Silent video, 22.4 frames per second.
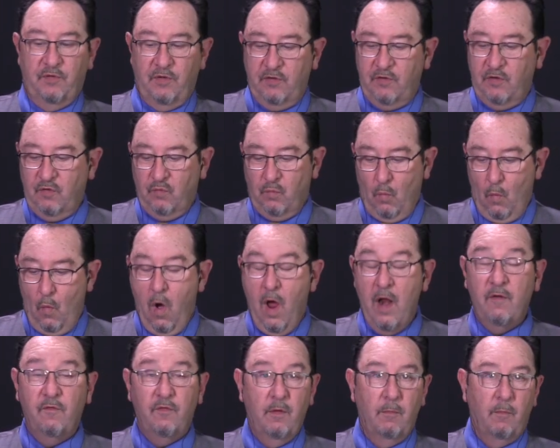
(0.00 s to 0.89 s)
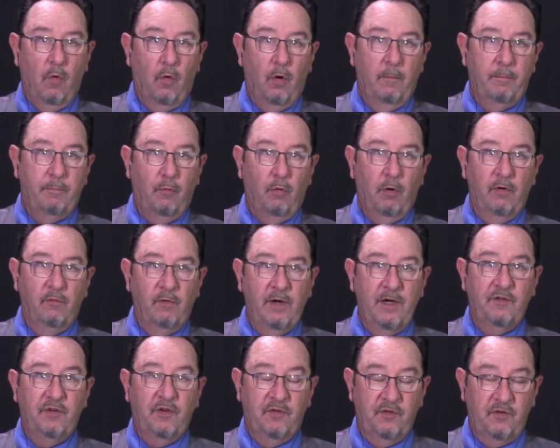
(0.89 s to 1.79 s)
this is one of the more important
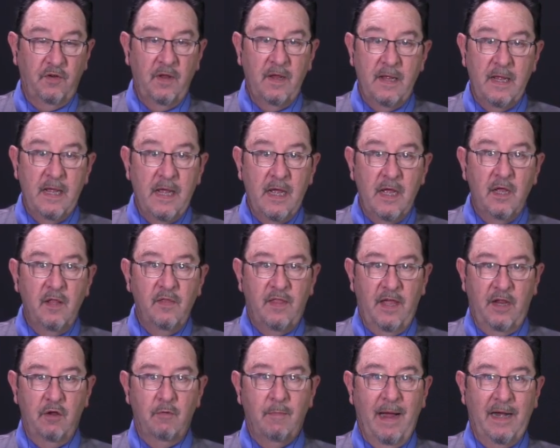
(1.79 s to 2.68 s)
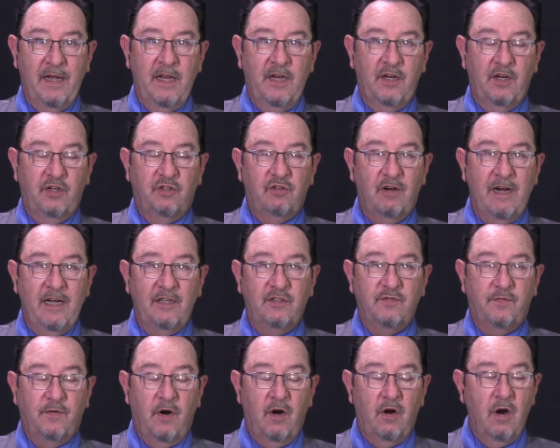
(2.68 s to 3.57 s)
reasons that you might need to
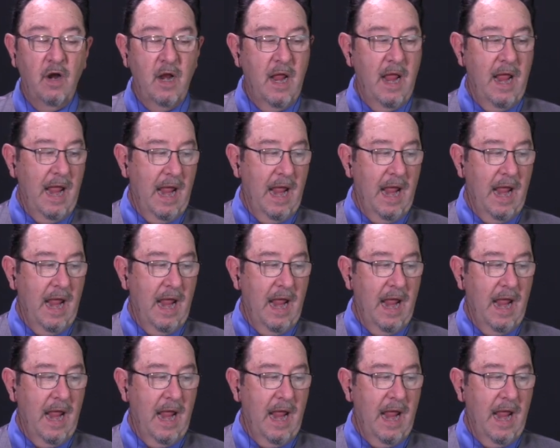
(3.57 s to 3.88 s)
transfer.